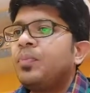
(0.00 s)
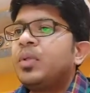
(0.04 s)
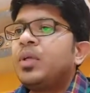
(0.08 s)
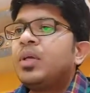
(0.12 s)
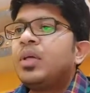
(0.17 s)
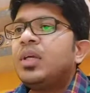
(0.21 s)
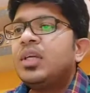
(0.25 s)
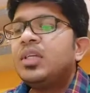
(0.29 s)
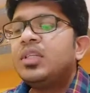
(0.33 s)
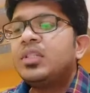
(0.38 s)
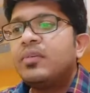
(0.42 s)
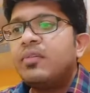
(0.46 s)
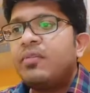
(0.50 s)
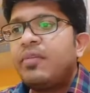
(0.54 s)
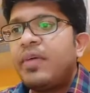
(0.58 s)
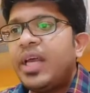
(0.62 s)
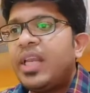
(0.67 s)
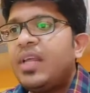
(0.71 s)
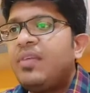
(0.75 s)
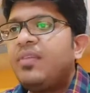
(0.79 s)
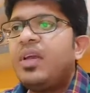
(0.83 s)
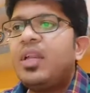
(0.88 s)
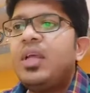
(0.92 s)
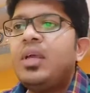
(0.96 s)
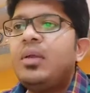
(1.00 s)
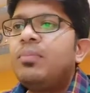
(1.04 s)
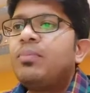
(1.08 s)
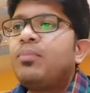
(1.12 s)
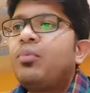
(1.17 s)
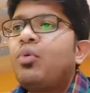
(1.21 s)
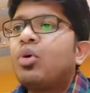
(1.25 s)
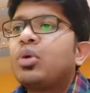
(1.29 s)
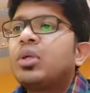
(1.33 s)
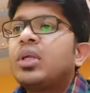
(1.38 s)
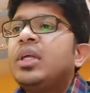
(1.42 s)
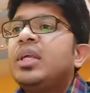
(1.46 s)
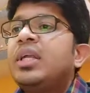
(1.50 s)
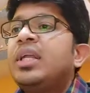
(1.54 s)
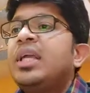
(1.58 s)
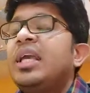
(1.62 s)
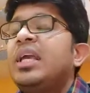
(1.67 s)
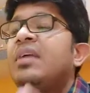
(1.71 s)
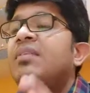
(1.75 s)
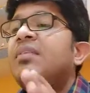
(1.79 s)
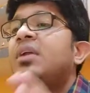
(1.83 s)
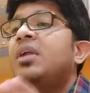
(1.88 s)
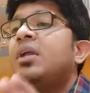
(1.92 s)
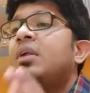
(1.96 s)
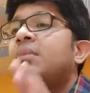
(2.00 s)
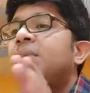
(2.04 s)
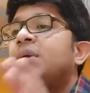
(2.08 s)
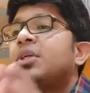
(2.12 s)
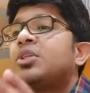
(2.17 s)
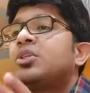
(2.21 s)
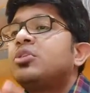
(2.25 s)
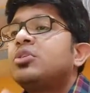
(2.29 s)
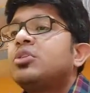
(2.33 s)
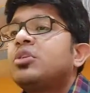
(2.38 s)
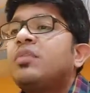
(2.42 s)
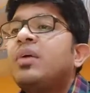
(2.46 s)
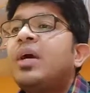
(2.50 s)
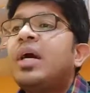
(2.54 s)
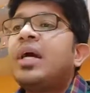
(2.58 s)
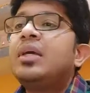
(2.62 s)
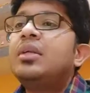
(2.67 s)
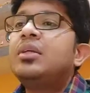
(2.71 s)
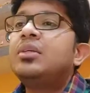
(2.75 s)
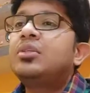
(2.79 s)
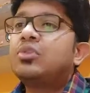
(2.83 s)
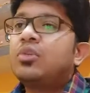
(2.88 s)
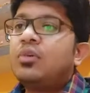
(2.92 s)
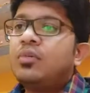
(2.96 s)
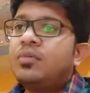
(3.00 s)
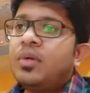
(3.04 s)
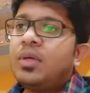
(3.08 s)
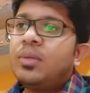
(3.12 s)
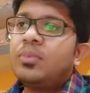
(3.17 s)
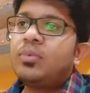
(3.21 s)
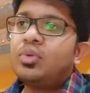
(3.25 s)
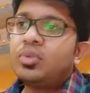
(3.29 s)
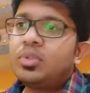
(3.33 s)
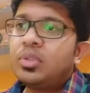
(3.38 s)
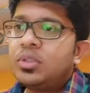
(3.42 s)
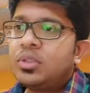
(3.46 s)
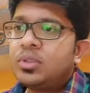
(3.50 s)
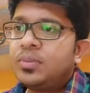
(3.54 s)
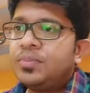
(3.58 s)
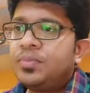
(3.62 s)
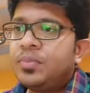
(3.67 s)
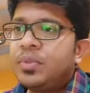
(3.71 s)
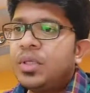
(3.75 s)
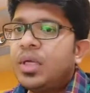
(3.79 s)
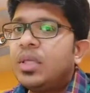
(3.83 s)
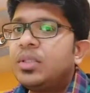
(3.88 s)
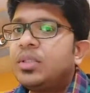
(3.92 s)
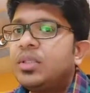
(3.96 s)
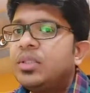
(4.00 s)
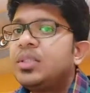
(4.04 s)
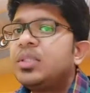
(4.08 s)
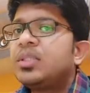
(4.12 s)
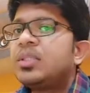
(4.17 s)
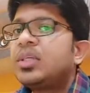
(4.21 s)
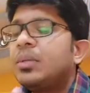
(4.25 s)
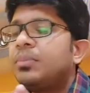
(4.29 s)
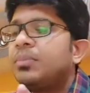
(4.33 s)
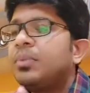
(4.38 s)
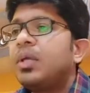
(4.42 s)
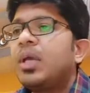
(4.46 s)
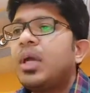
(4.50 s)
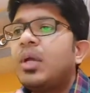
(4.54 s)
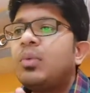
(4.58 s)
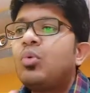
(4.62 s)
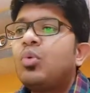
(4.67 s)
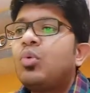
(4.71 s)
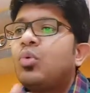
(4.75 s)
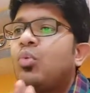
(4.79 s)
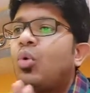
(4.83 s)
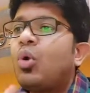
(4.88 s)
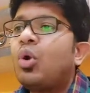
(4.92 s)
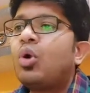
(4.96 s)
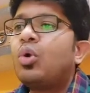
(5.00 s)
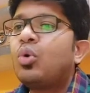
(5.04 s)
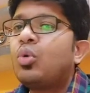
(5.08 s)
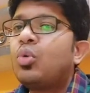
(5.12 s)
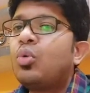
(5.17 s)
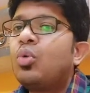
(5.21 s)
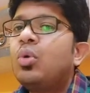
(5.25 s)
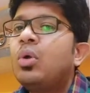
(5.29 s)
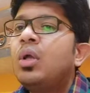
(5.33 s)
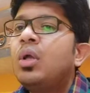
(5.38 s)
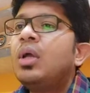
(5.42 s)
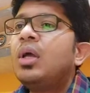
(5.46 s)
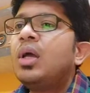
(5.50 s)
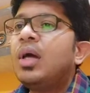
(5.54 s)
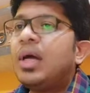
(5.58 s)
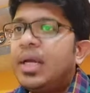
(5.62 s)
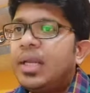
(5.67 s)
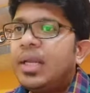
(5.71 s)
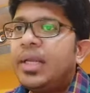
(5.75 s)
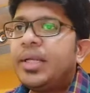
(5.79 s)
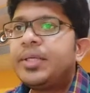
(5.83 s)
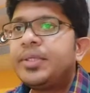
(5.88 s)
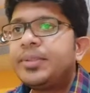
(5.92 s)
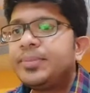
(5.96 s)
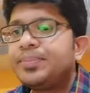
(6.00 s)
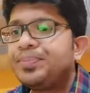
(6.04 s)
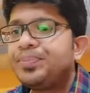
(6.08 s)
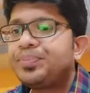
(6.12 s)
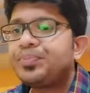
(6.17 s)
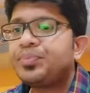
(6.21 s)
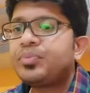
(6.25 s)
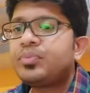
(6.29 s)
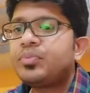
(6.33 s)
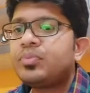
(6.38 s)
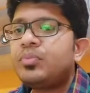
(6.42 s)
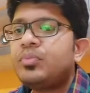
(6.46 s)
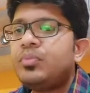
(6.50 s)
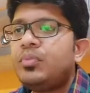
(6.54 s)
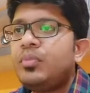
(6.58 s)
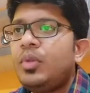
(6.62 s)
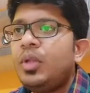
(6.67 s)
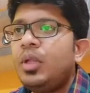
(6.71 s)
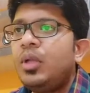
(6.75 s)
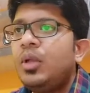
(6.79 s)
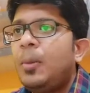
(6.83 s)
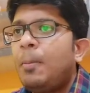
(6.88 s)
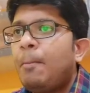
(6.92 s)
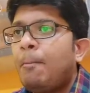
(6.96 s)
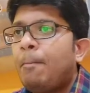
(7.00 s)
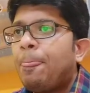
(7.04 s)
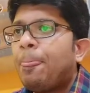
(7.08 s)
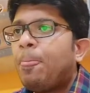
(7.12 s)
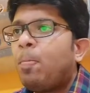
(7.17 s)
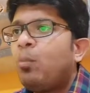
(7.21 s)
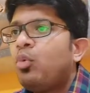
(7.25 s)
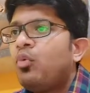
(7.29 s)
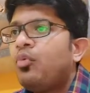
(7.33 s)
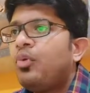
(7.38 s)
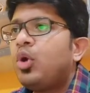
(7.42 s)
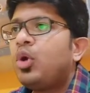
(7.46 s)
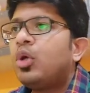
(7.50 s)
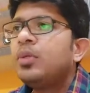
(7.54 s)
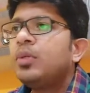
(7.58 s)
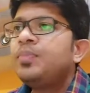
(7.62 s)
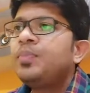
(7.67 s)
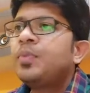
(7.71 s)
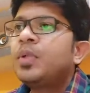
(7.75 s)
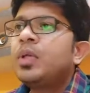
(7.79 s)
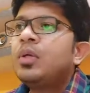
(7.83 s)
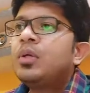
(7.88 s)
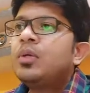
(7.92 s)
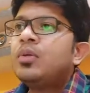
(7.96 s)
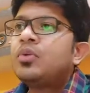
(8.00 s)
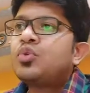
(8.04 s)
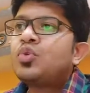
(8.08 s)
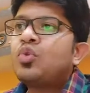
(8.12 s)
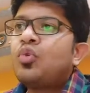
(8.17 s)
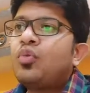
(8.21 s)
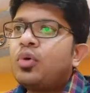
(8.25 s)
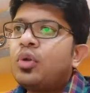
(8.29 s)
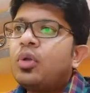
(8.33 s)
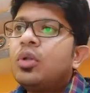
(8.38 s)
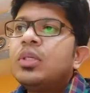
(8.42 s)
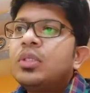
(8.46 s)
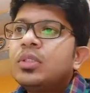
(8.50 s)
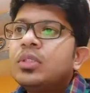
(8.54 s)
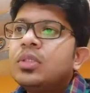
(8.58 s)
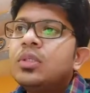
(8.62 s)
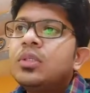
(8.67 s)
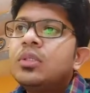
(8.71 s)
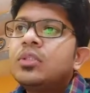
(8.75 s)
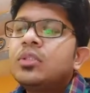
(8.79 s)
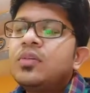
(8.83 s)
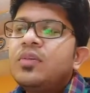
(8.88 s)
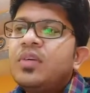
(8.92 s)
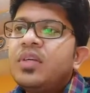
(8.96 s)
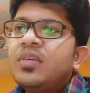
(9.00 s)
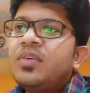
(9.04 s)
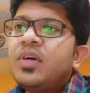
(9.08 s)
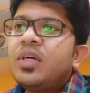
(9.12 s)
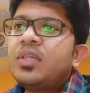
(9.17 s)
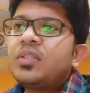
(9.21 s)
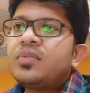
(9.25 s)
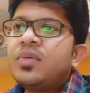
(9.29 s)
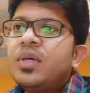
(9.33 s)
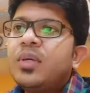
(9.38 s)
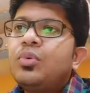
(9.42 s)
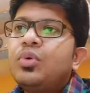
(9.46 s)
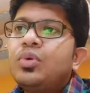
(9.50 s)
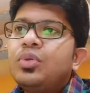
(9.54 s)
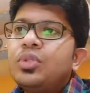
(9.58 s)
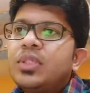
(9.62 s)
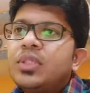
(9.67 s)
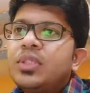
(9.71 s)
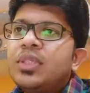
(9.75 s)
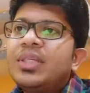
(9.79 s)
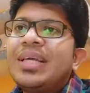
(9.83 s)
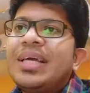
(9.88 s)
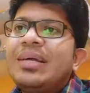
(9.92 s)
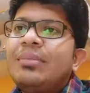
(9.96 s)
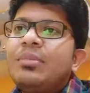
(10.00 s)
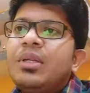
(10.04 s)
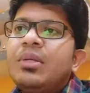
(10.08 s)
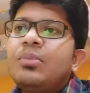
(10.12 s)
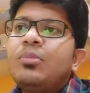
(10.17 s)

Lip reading: is very, very important even in patients of high risk of fibrosis, and this is something I would want to highlight. Moving on. So overall incidence of advanced fibrosis in diabetic